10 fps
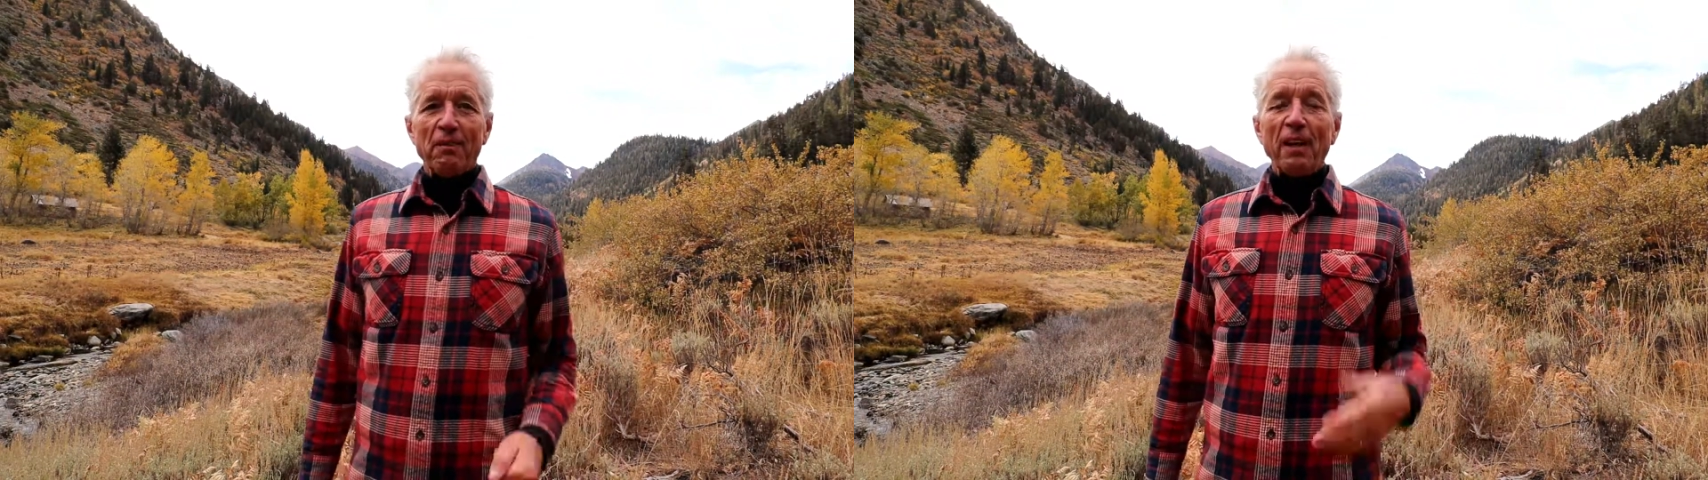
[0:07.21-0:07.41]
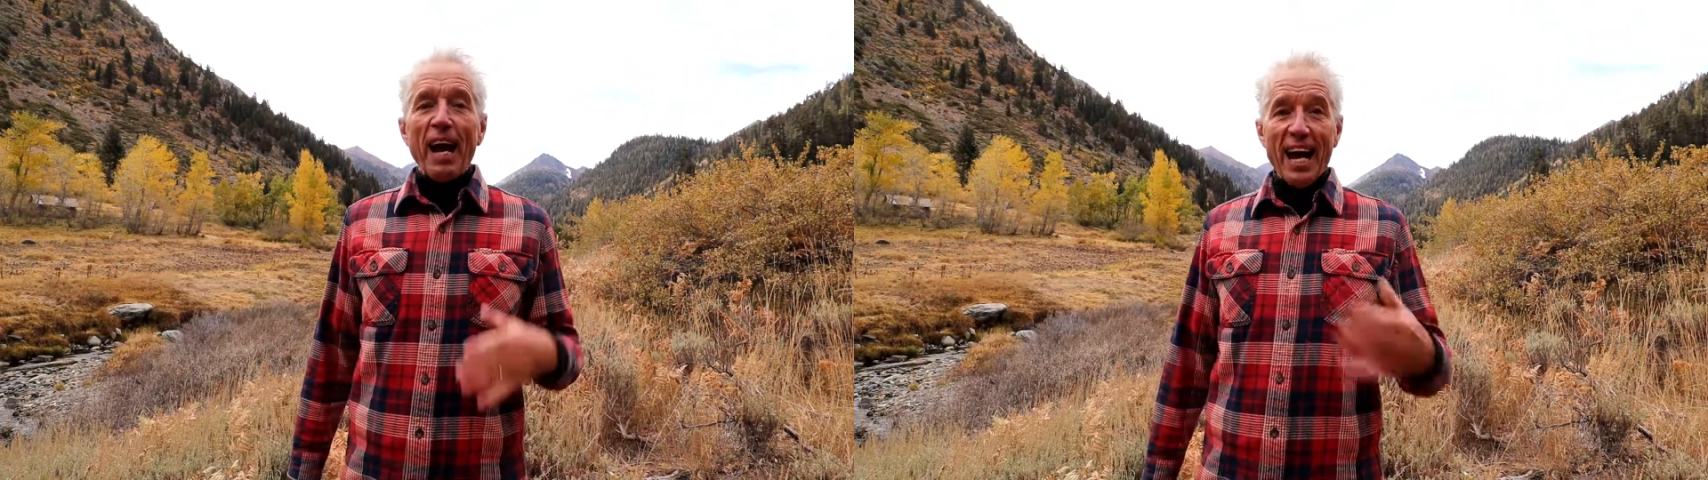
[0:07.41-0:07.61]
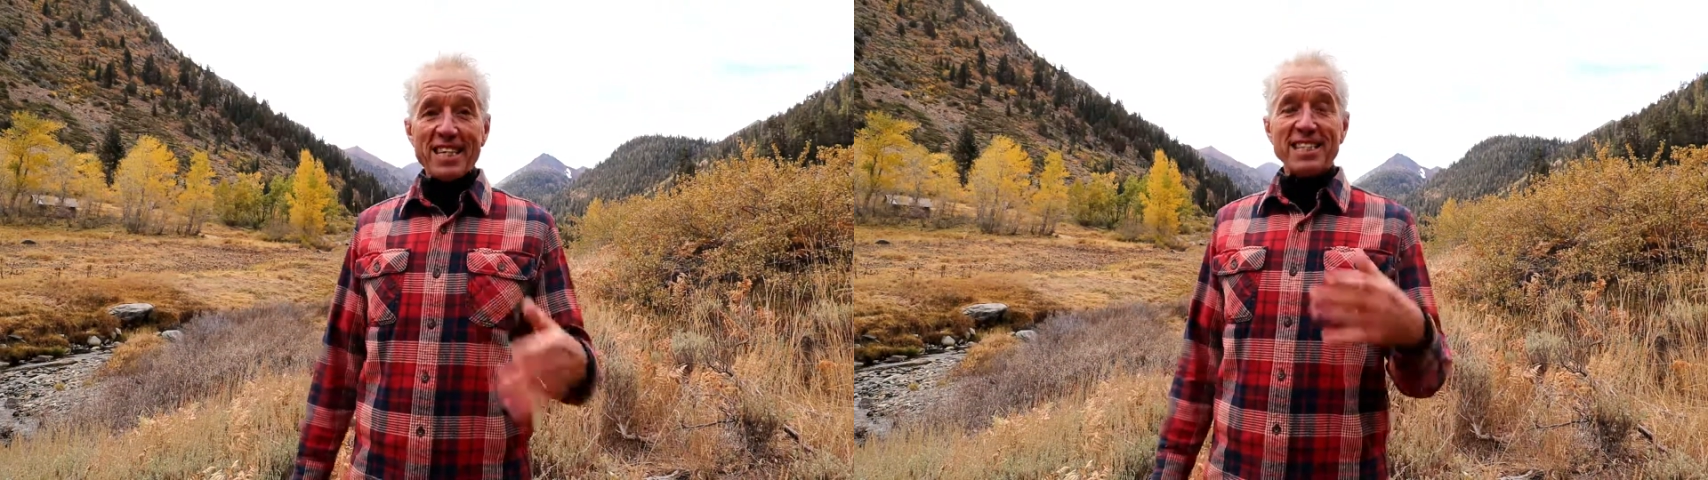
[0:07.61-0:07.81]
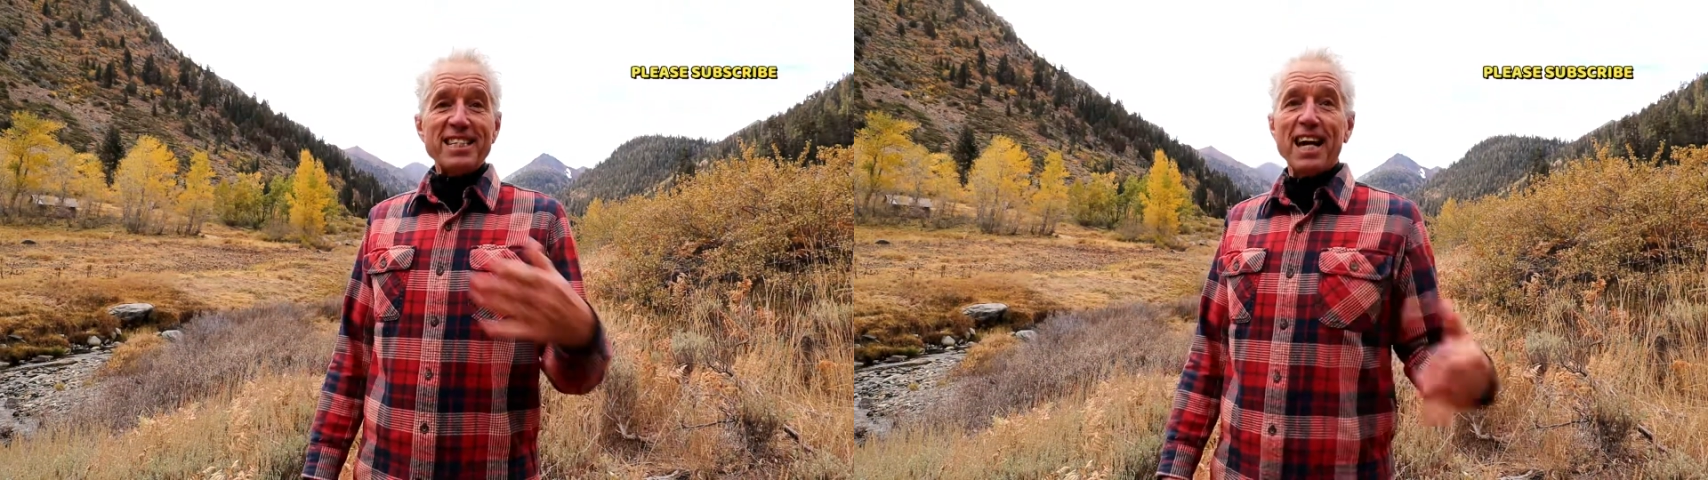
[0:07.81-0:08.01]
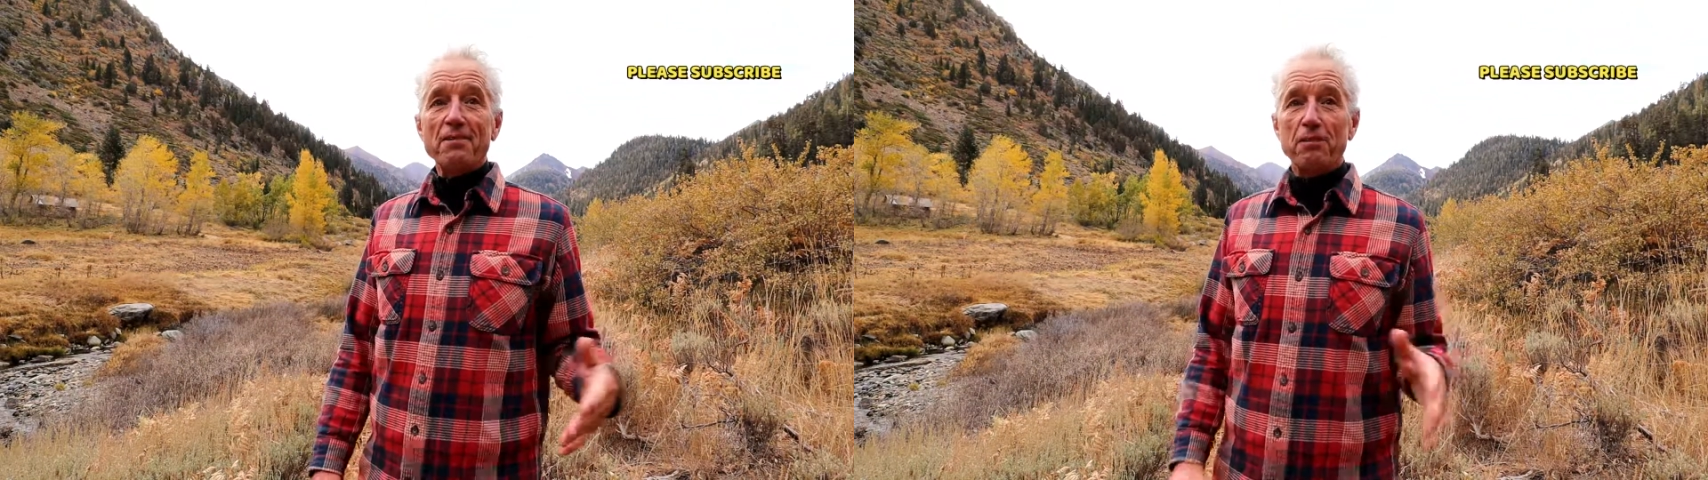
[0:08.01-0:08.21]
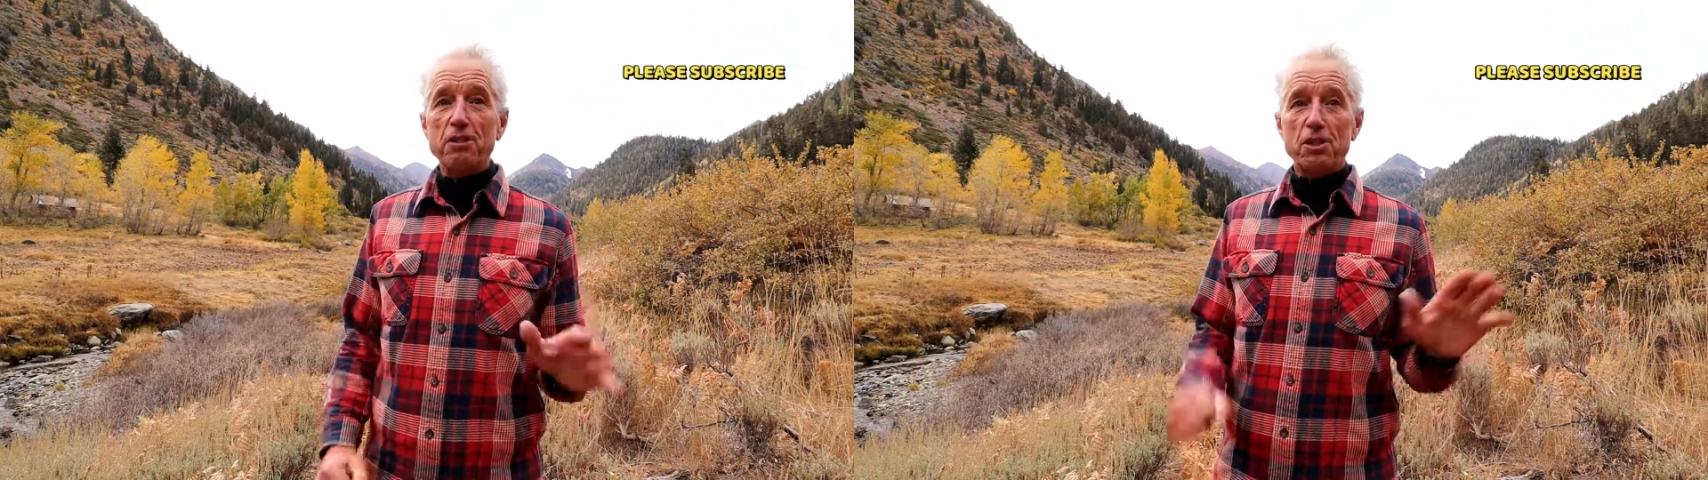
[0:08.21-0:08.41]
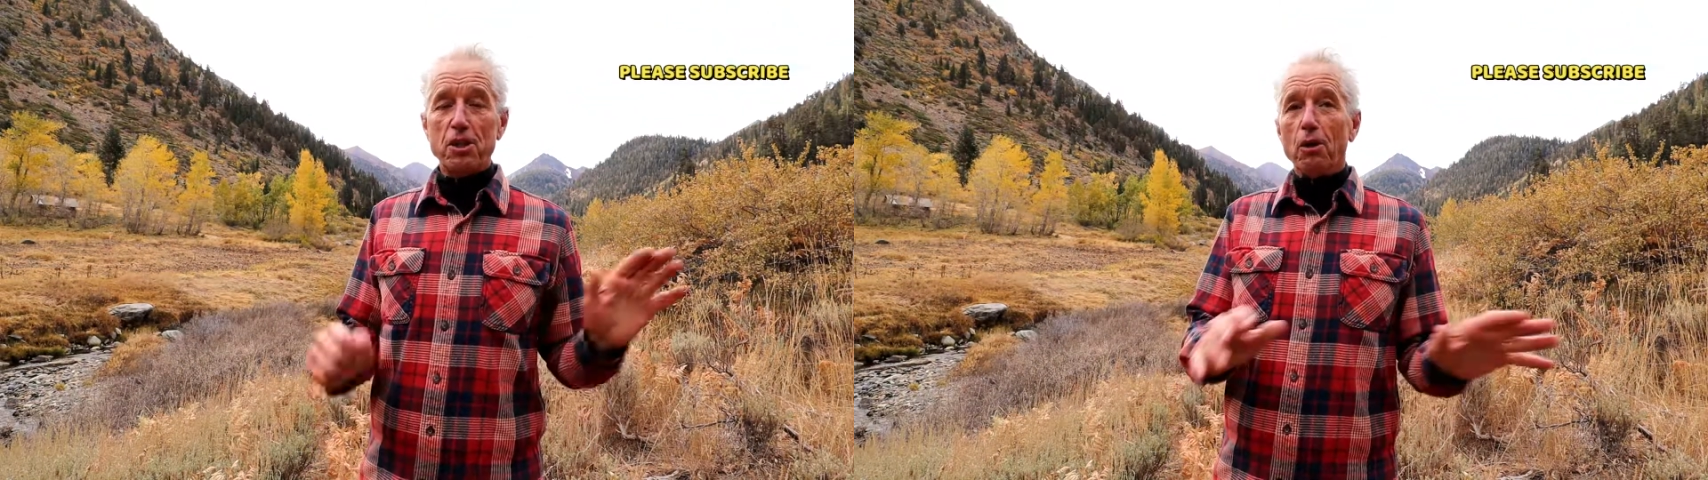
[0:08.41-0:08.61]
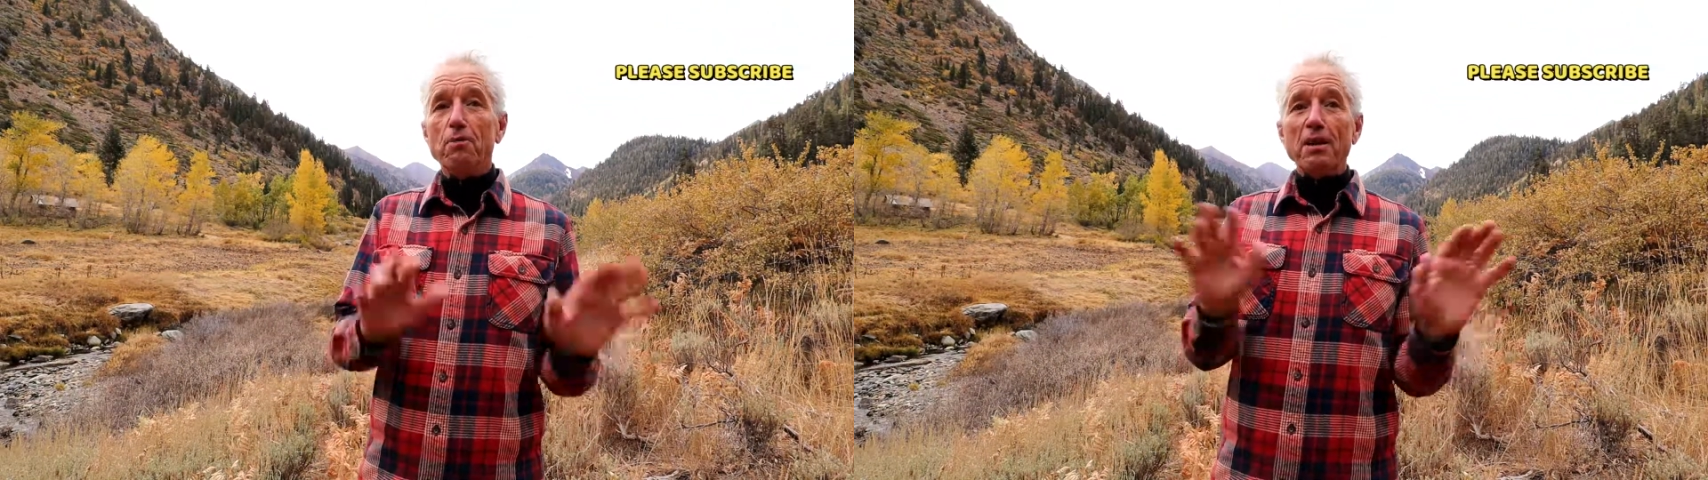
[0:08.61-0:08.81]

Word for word: We hesitate for so